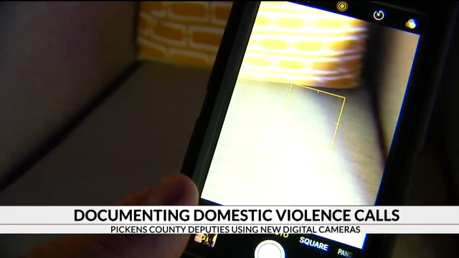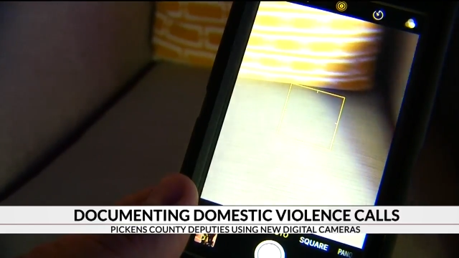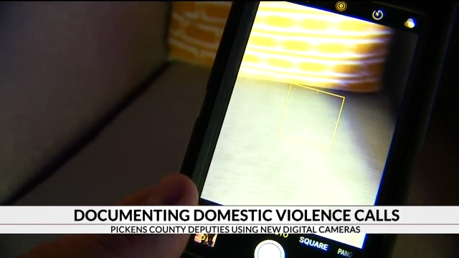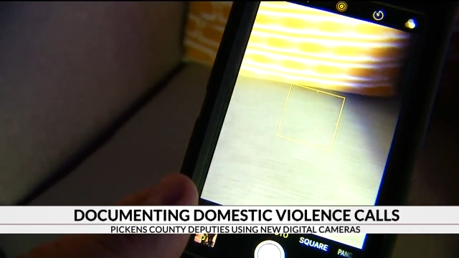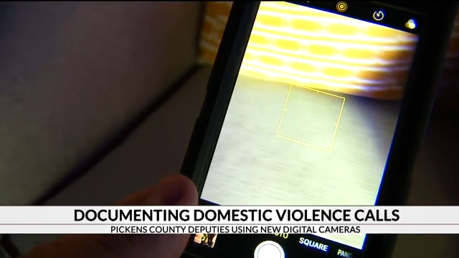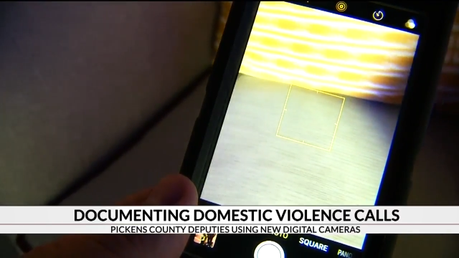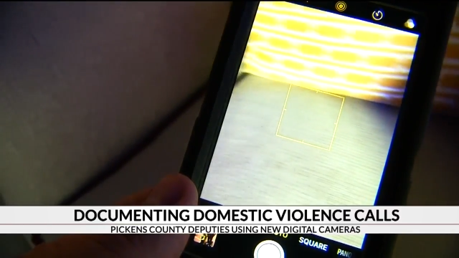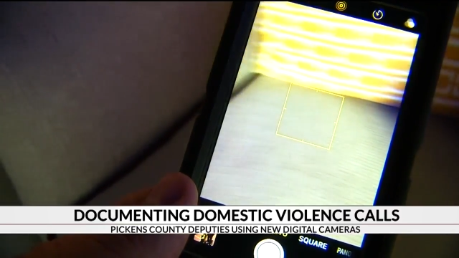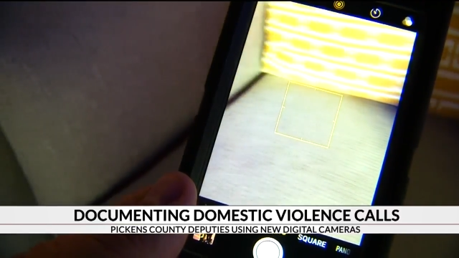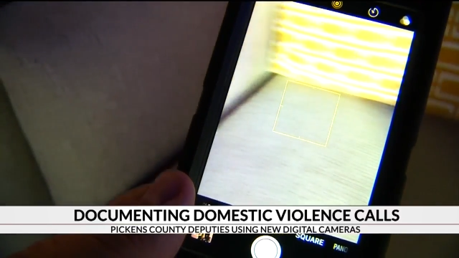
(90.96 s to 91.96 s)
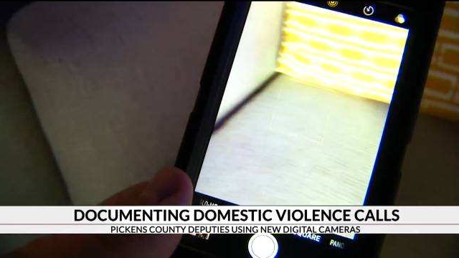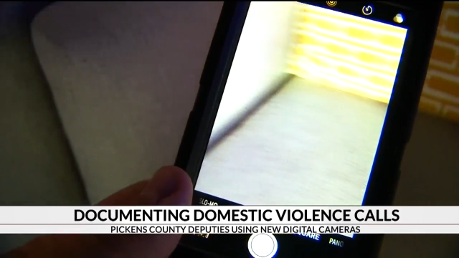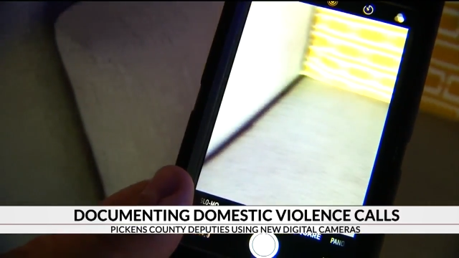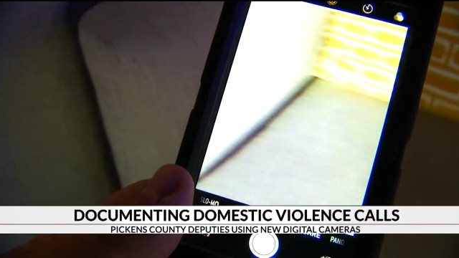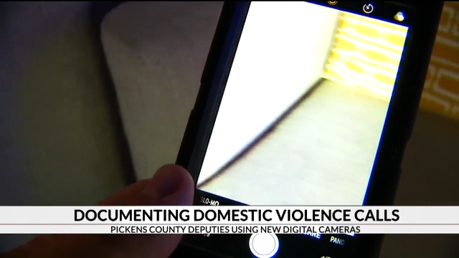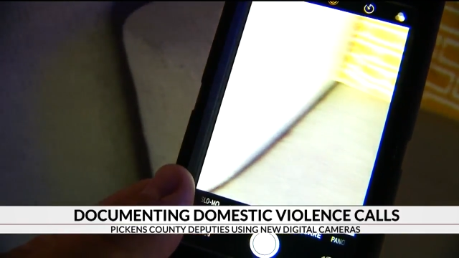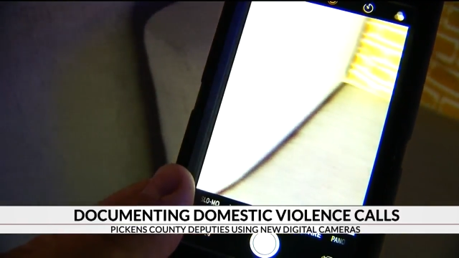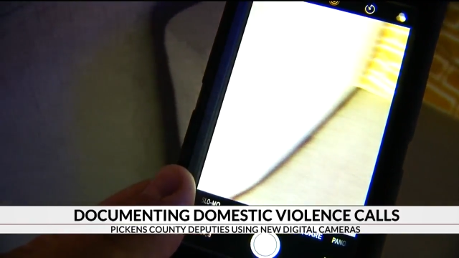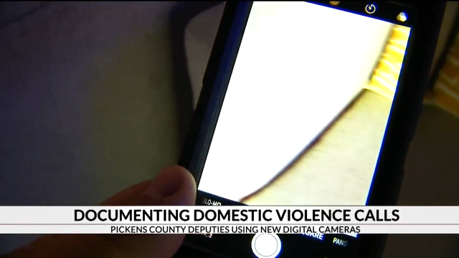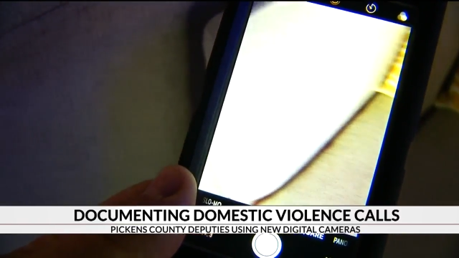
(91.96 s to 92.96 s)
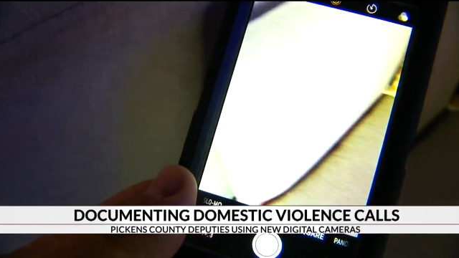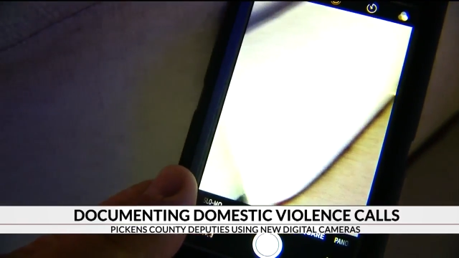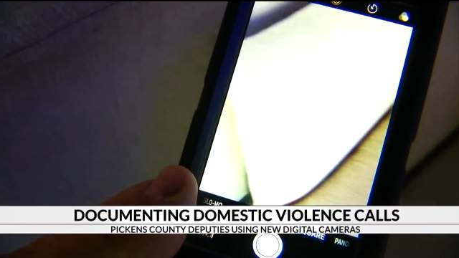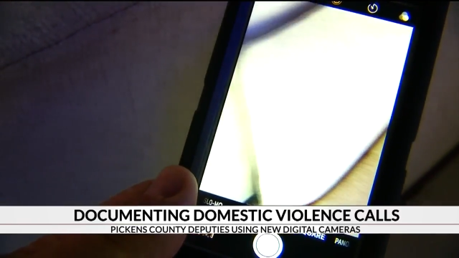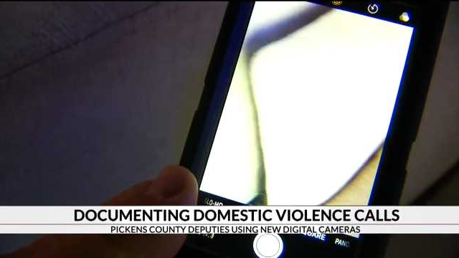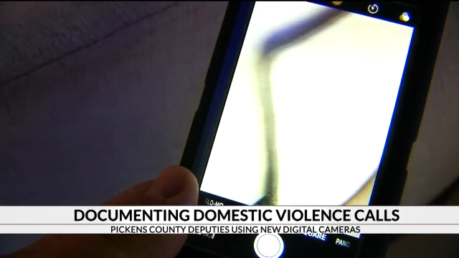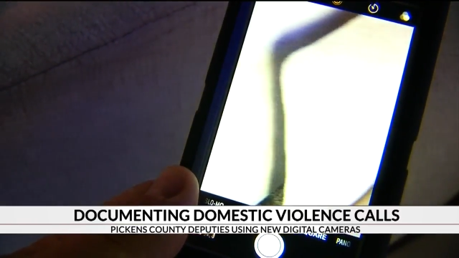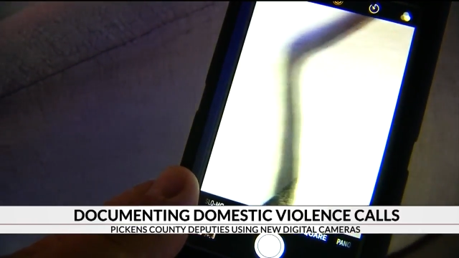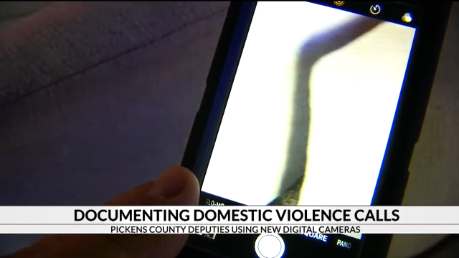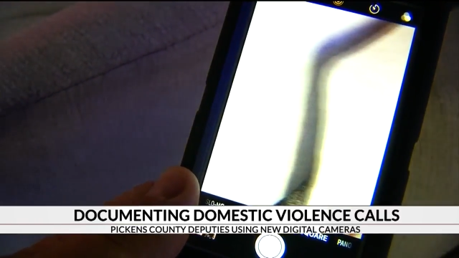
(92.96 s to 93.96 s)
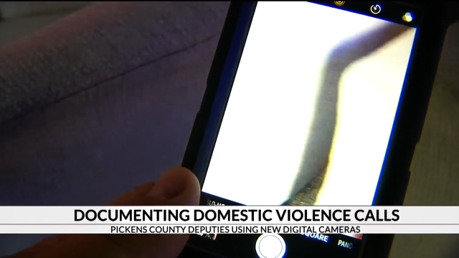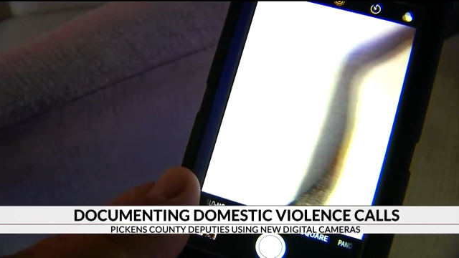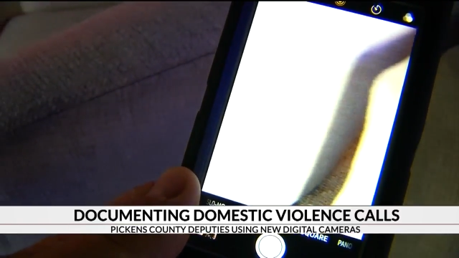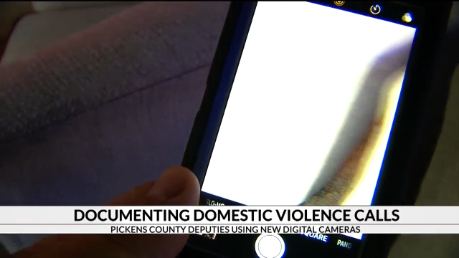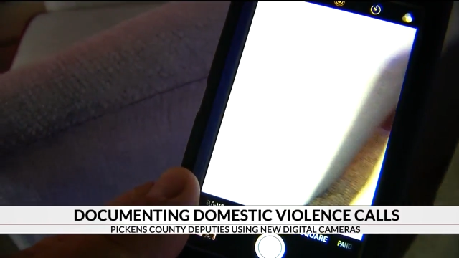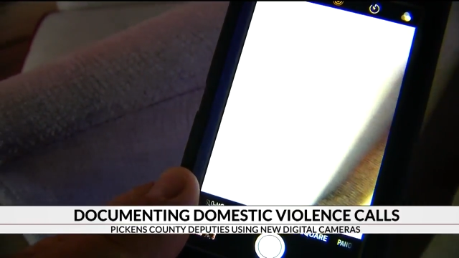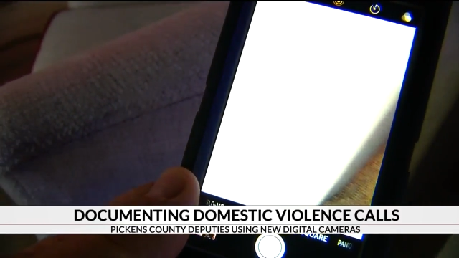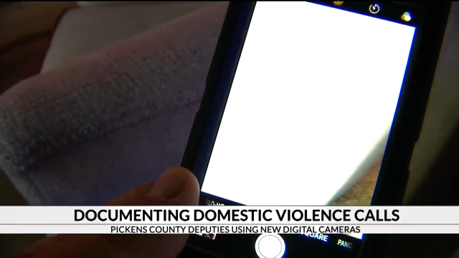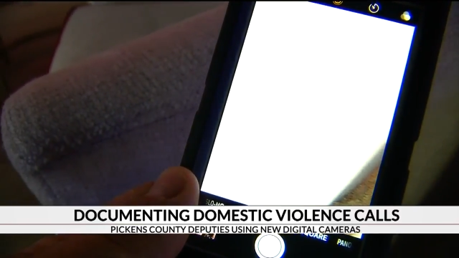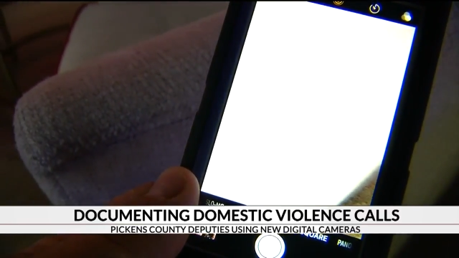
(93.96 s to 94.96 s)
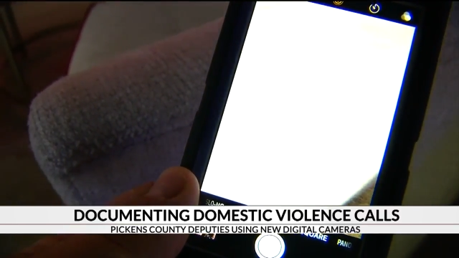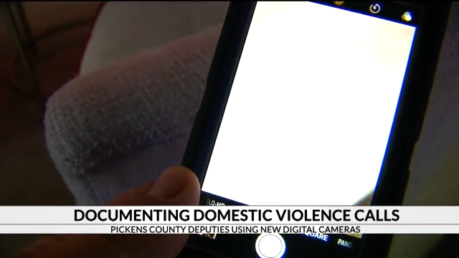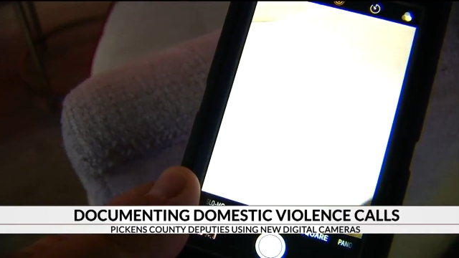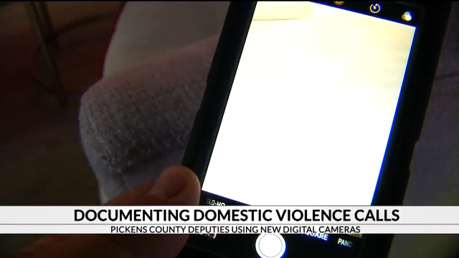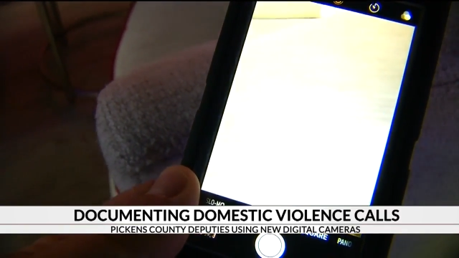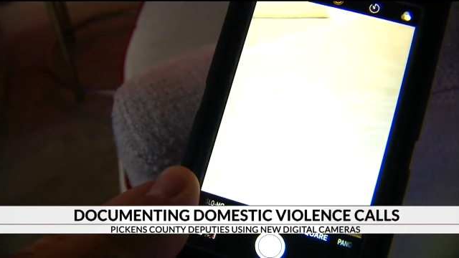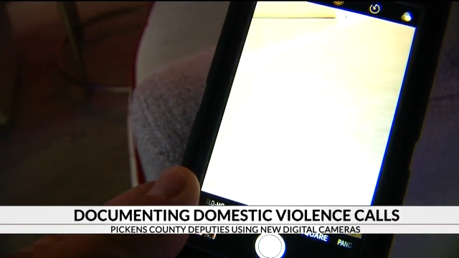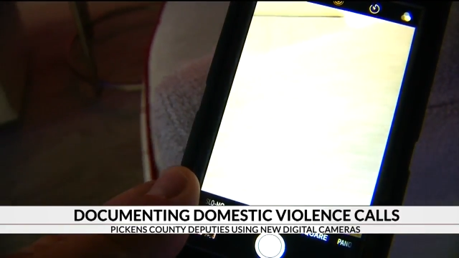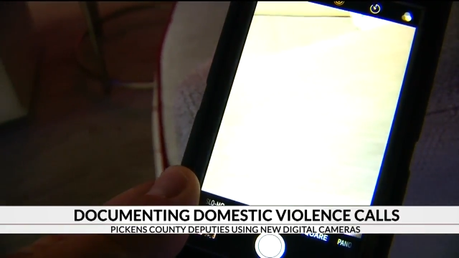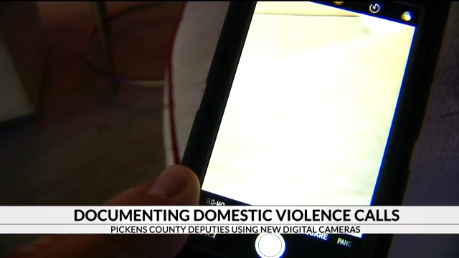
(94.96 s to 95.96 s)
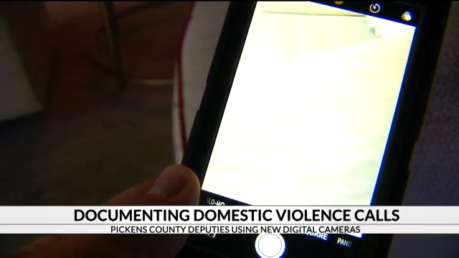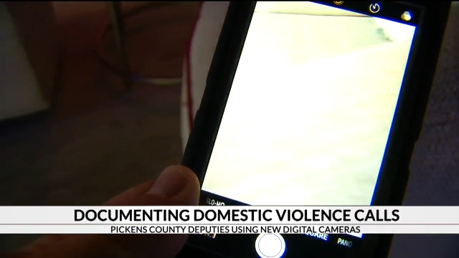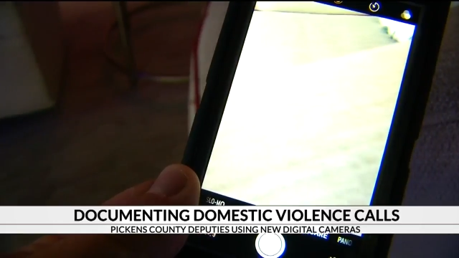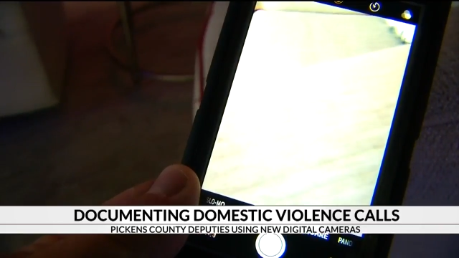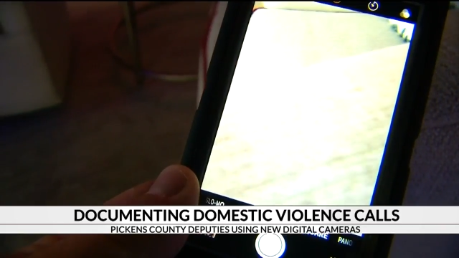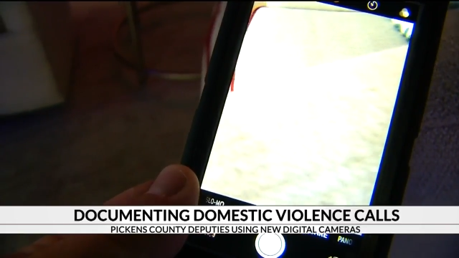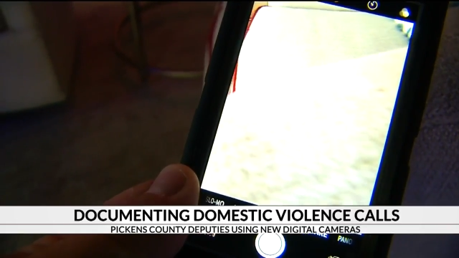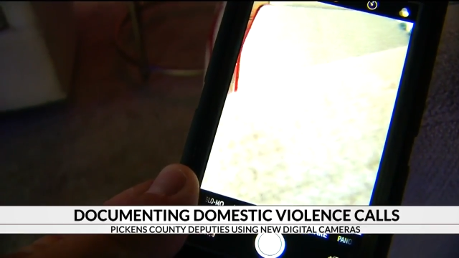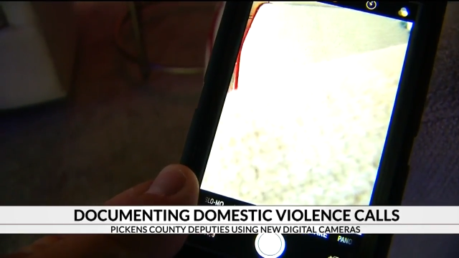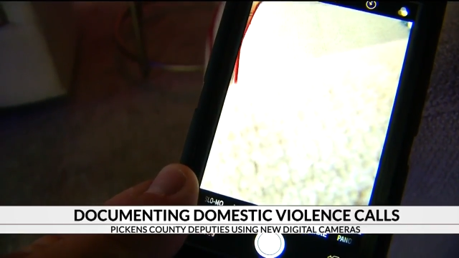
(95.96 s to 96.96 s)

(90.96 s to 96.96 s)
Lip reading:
Nobody's mouth can be seen.